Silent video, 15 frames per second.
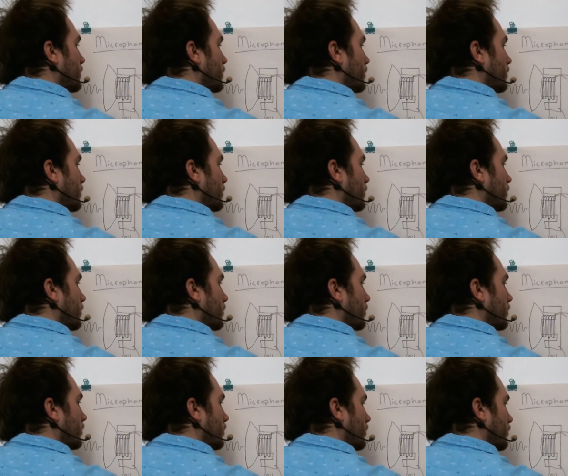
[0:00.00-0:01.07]

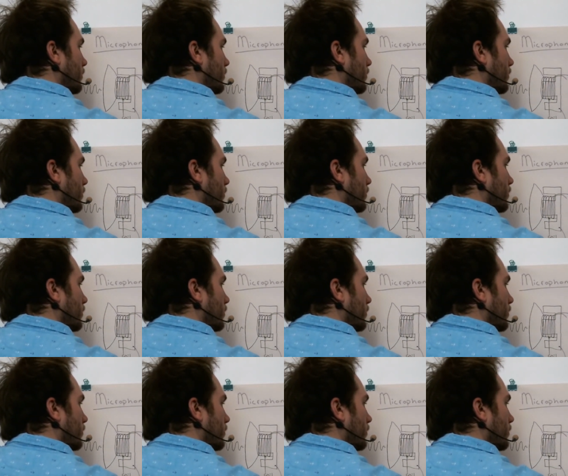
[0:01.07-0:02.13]

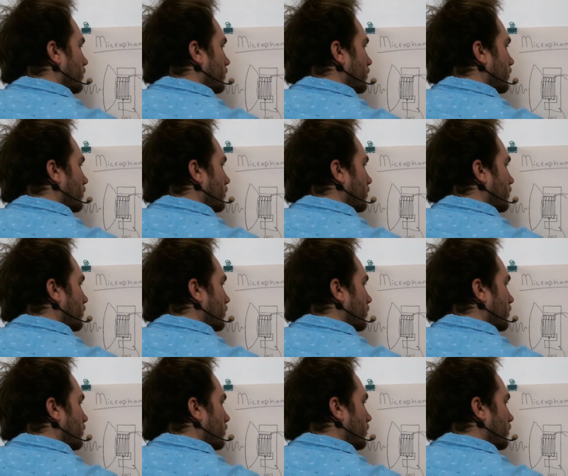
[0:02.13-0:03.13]
(no one is talking)